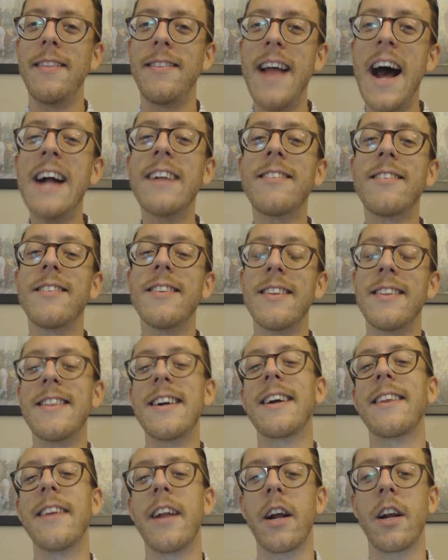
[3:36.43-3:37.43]
That's the
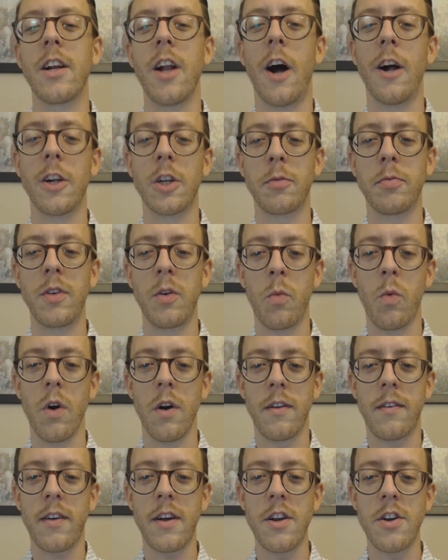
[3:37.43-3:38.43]
thing that acknowledgement
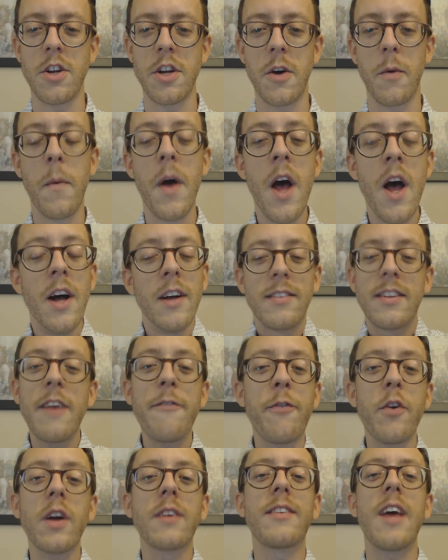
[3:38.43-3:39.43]
words can do. Say,
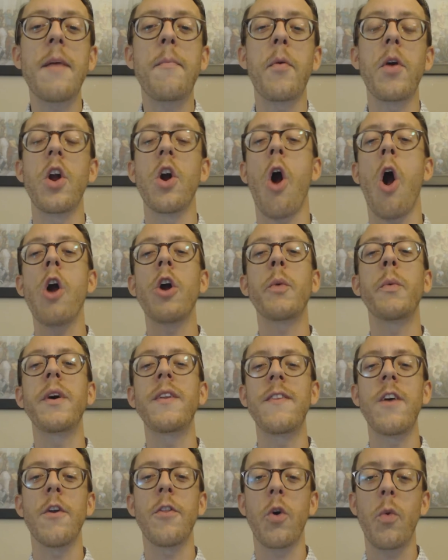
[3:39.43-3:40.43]
for example, you're
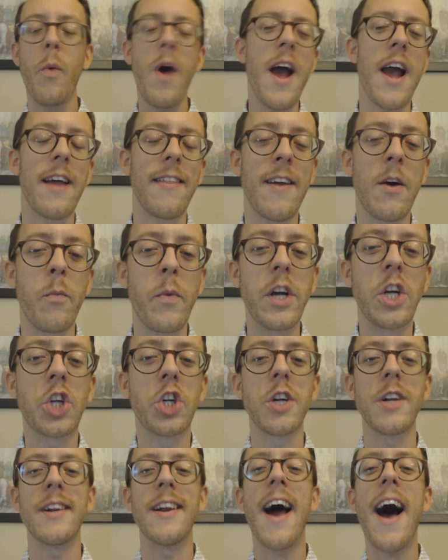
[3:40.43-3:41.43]
arguing the other way, that we
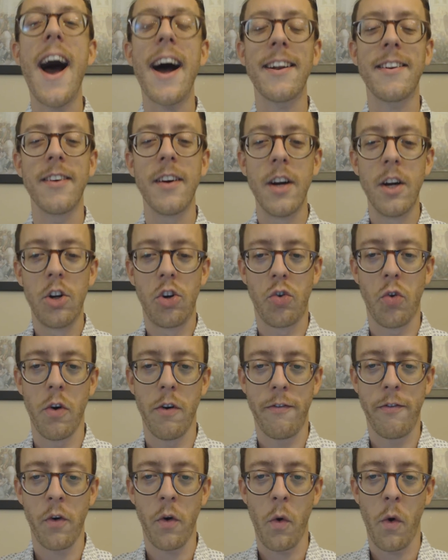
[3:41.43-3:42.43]
should not
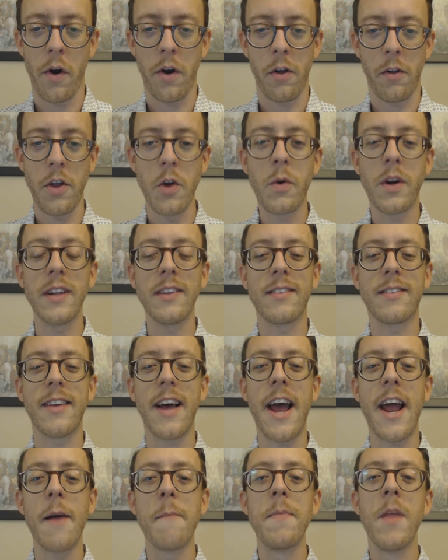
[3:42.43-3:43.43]
drill for oil. You can
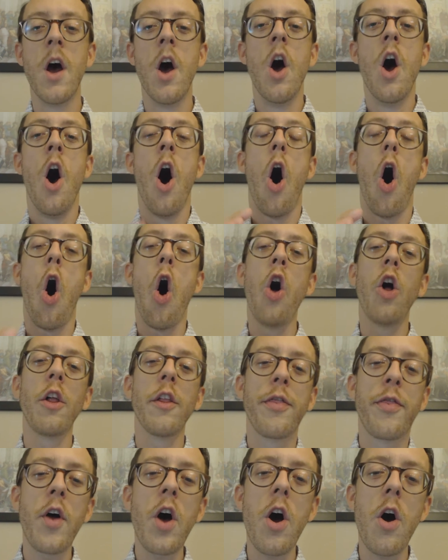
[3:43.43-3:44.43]
say,
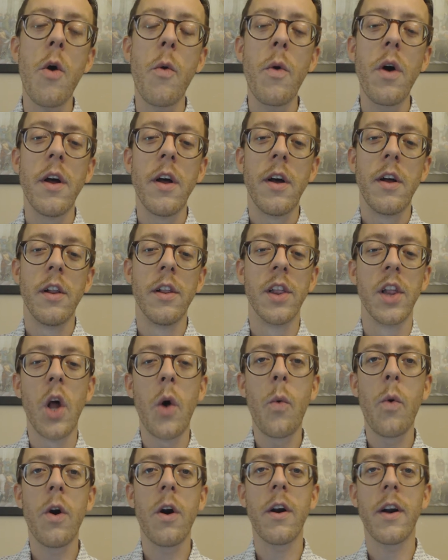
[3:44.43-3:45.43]
although
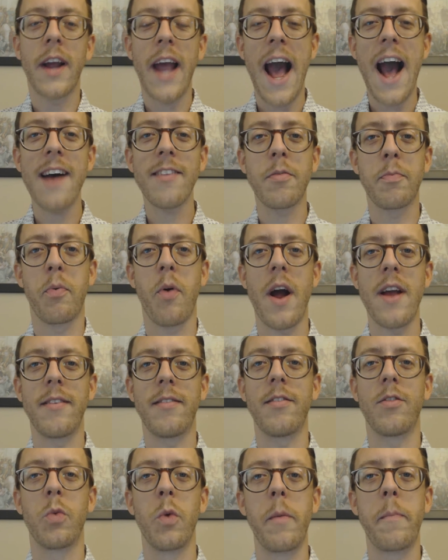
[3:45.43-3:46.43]
lower gas
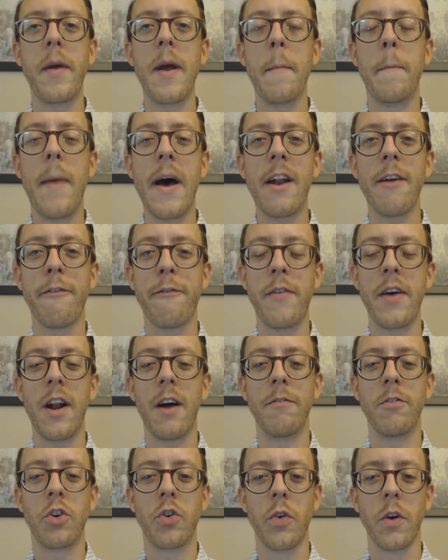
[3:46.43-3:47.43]
prices would be a benefit
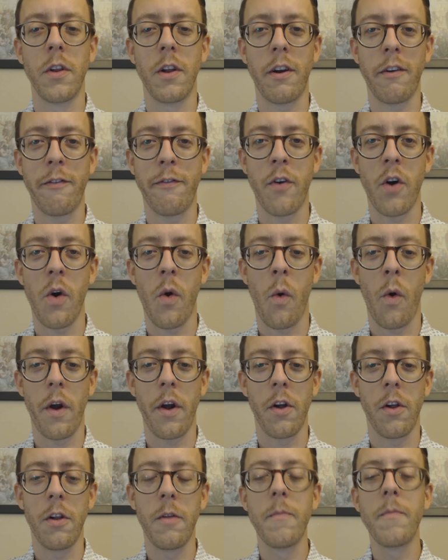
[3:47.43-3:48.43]
of drilling for
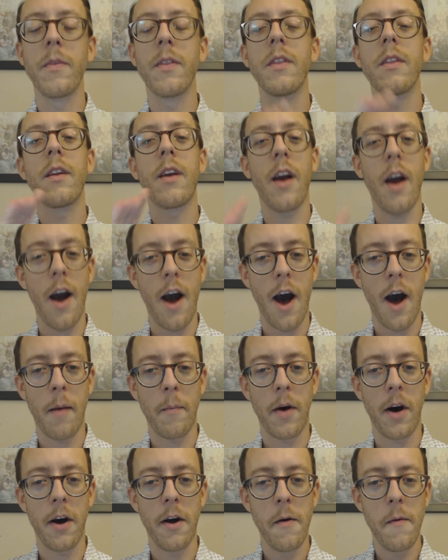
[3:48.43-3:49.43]
oil,
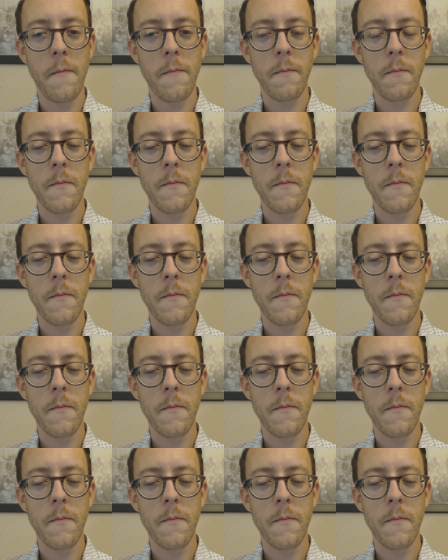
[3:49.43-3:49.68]
comma,